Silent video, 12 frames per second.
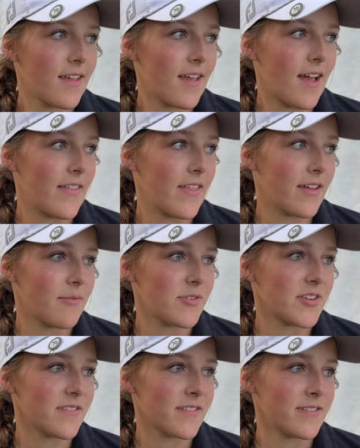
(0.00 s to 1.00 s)
I think we
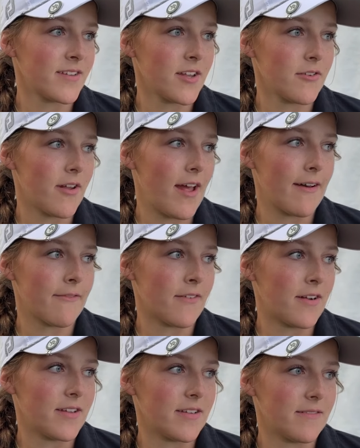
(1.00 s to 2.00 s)
just continue to have
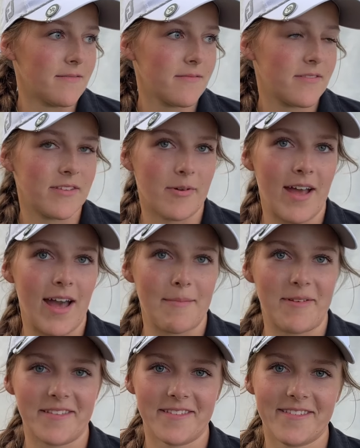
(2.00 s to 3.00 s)
fun and see what
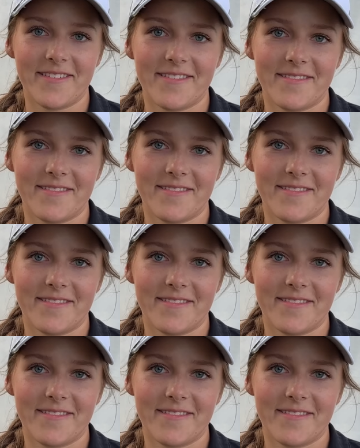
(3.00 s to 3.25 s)
happens.